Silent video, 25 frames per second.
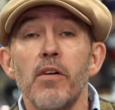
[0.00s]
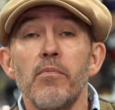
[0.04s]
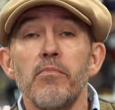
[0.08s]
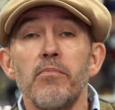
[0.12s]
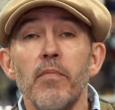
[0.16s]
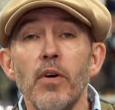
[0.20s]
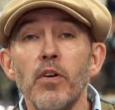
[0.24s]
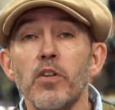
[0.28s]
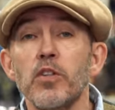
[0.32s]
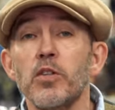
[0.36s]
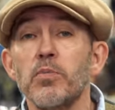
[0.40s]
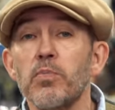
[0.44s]

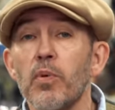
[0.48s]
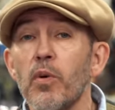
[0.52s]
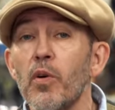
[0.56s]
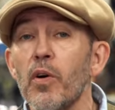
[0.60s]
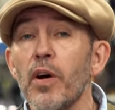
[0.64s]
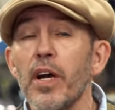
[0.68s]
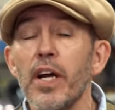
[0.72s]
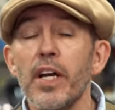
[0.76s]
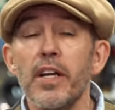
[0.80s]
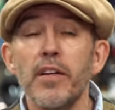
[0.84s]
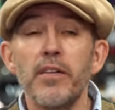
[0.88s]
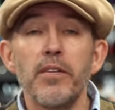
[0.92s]

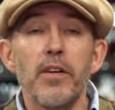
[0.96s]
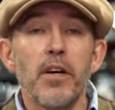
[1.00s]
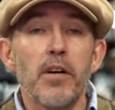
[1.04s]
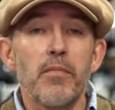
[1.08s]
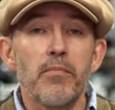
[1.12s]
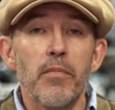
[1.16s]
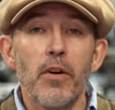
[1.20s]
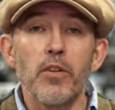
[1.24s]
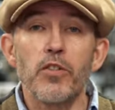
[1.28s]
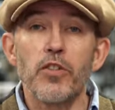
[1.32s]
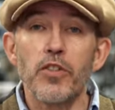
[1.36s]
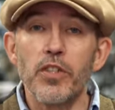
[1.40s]
motorsport, in
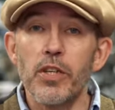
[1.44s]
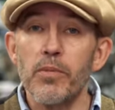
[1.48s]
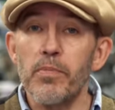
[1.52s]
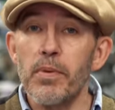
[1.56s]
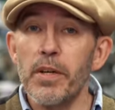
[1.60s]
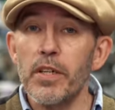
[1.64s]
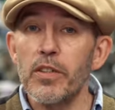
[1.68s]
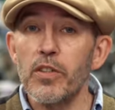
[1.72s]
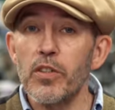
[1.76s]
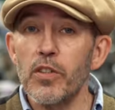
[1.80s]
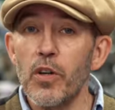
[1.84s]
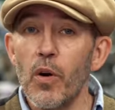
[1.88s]

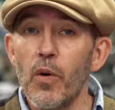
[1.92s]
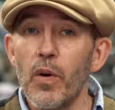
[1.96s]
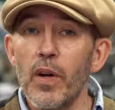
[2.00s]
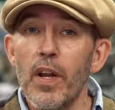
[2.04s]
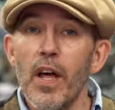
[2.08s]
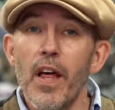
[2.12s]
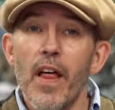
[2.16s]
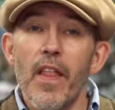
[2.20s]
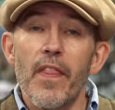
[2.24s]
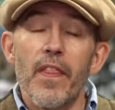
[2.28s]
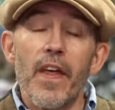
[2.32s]
MotoGP and so on.